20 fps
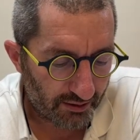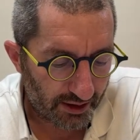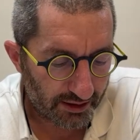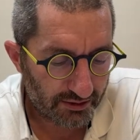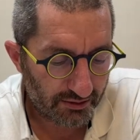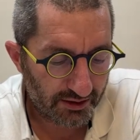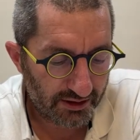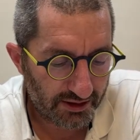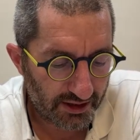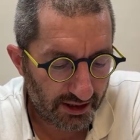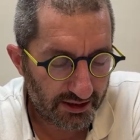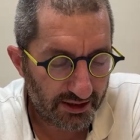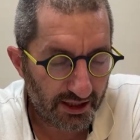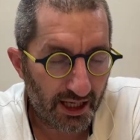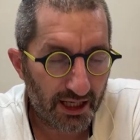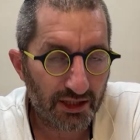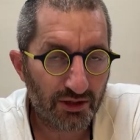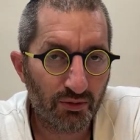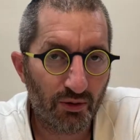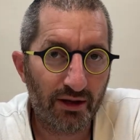So he says
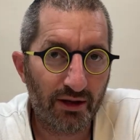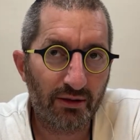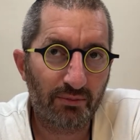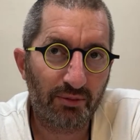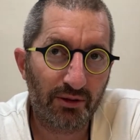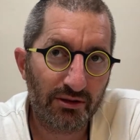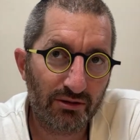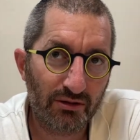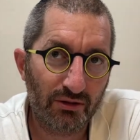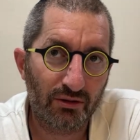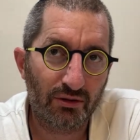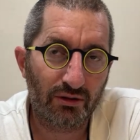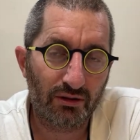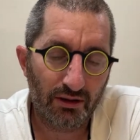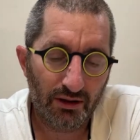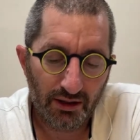that's why the pasuk,